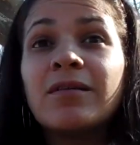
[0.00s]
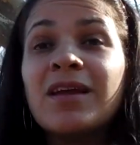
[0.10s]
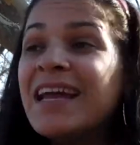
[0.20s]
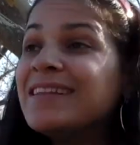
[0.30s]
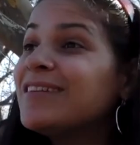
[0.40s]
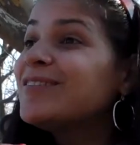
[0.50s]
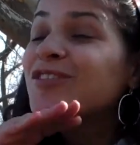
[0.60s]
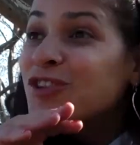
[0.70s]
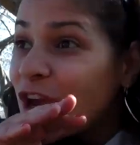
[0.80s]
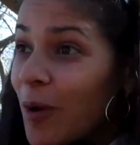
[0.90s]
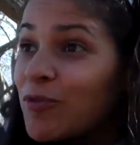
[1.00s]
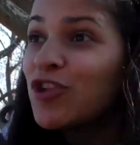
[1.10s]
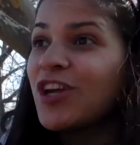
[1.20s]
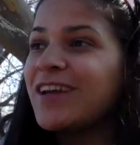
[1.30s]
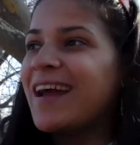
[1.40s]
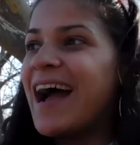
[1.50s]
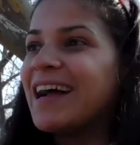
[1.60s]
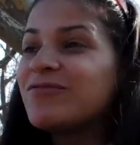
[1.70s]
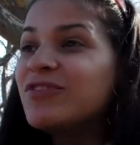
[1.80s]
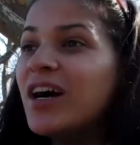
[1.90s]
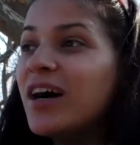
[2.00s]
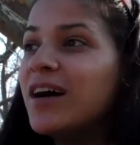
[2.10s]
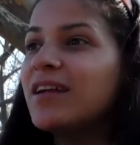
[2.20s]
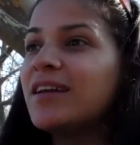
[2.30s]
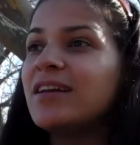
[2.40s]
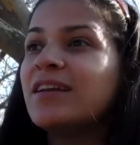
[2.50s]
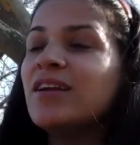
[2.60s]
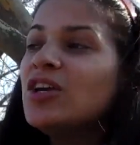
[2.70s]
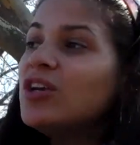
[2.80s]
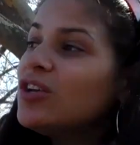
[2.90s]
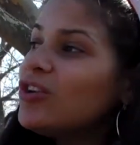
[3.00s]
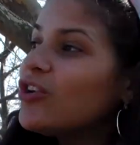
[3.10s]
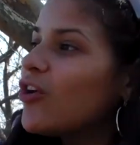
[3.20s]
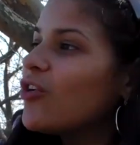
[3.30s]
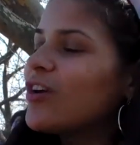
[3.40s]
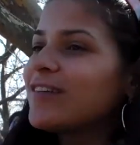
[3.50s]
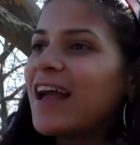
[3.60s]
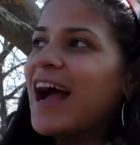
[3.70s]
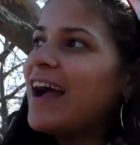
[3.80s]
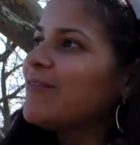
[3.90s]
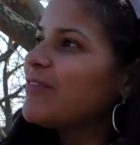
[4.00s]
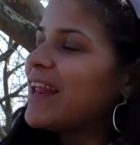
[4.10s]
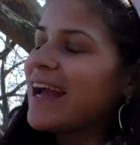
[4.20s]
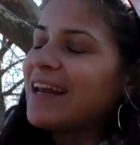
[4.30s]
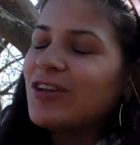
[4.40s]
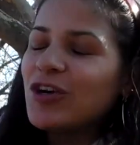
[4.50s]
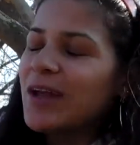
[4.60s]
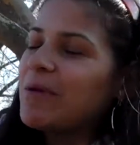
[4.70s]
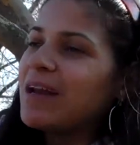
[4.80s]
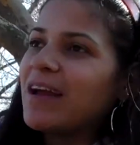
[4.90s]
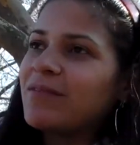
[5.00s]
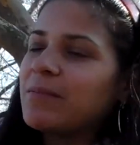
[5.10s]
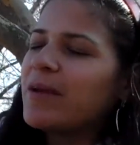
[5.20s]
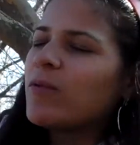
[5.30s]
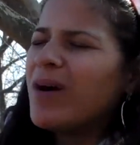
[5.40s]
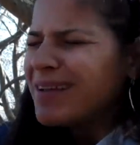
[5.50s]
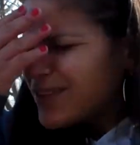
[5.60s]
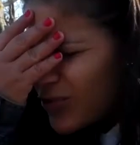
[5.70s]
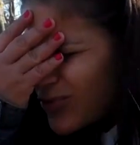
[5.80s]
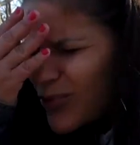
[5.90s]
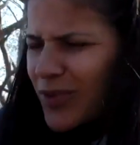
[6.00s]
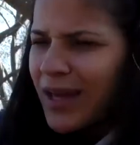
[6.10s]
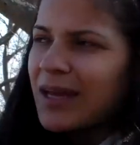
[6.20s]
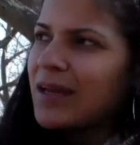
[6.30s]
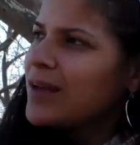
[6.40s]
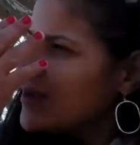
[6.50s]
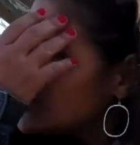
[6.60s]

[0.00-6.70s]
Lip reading: The dumb shit I've done, you know, because I look at my life and I'm like, why did you do that?